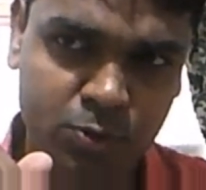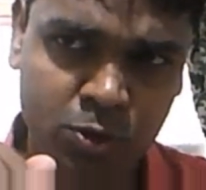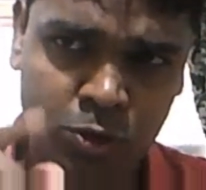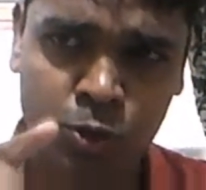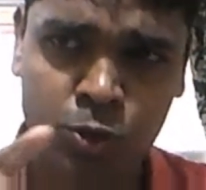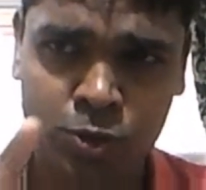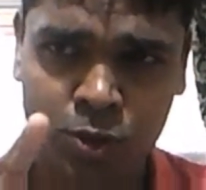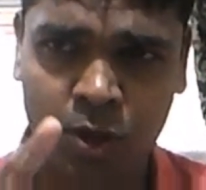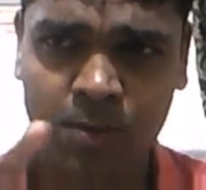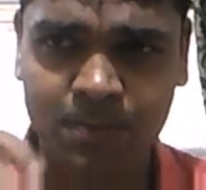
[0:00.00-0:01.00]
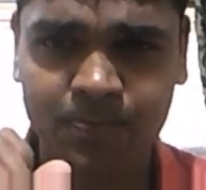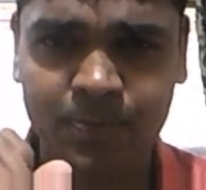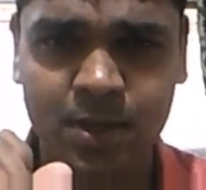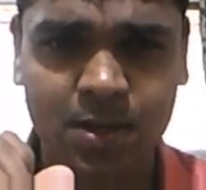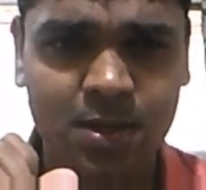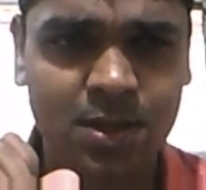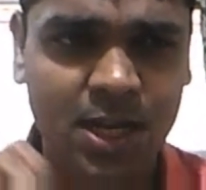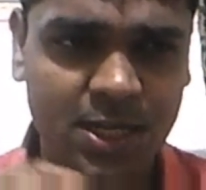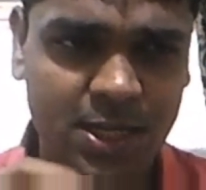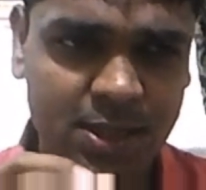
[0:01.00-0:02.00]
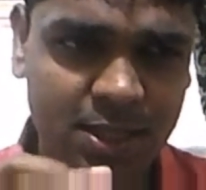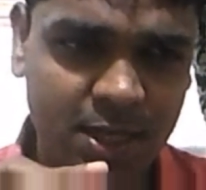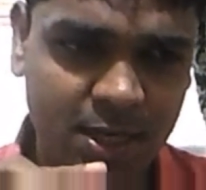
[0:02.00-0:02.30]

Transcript: So you saw that in the